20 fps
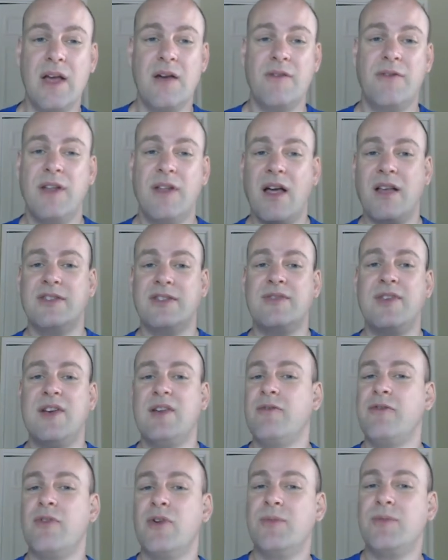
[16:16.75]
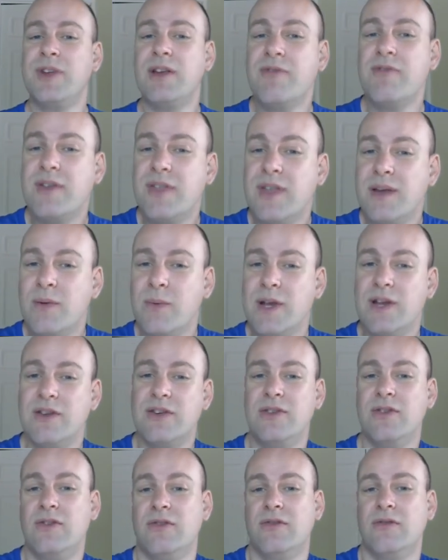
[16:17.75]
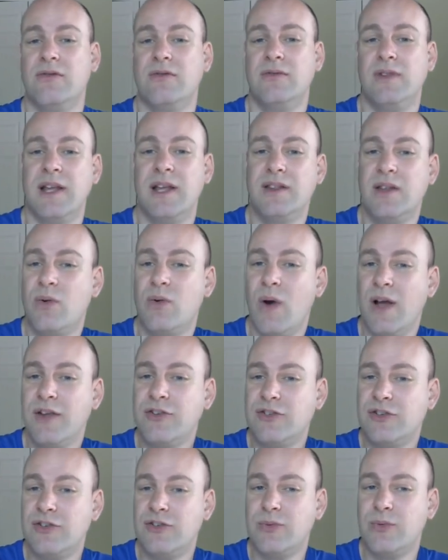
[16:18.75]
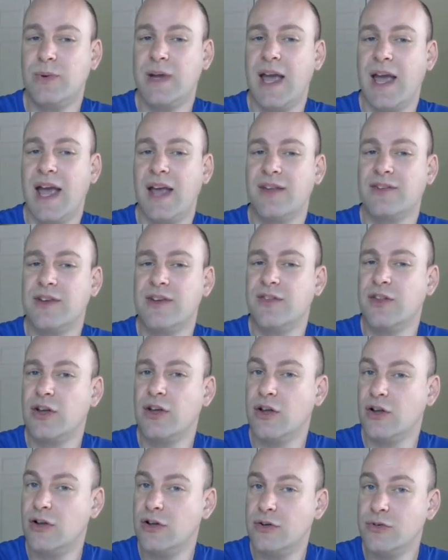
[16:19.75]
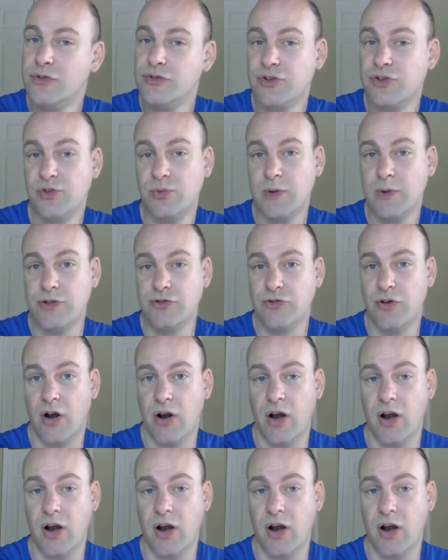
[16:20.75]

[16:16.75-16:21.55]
Philosophy informs everything we do, like the questions we ask and the conclusions we draw.